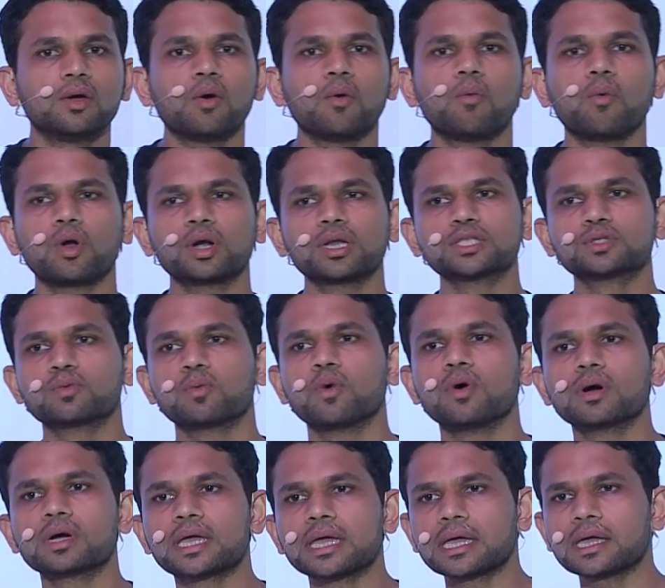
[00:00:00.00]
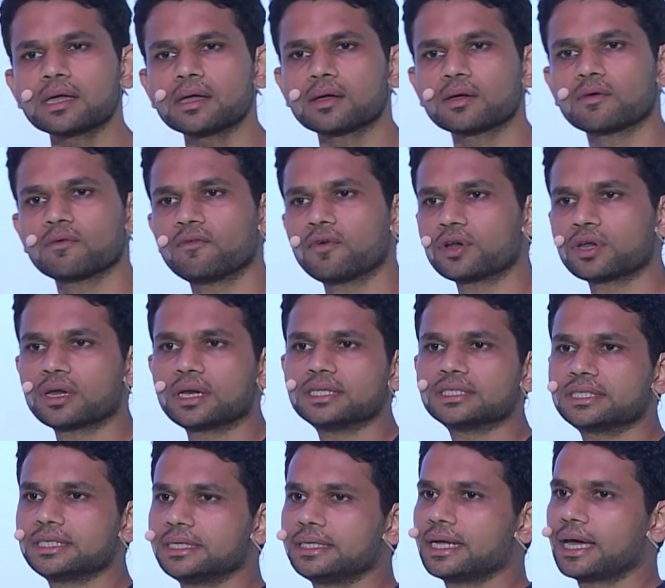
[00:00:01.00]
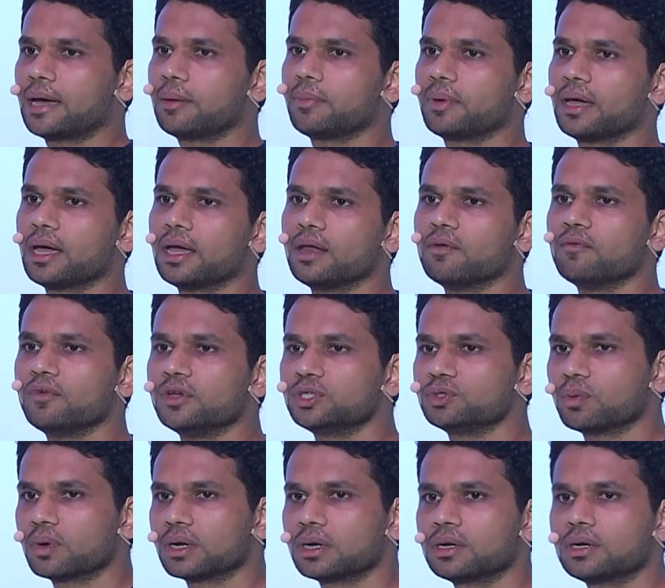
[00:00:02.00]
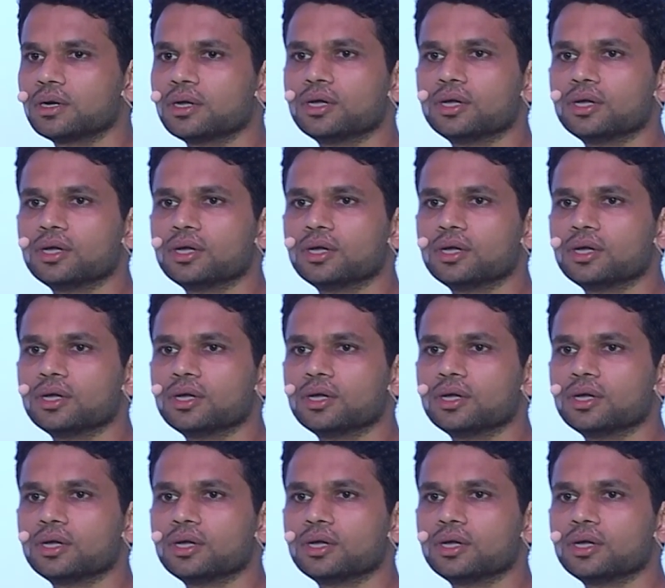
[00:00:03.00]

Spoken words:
what is working for your Instant App and which one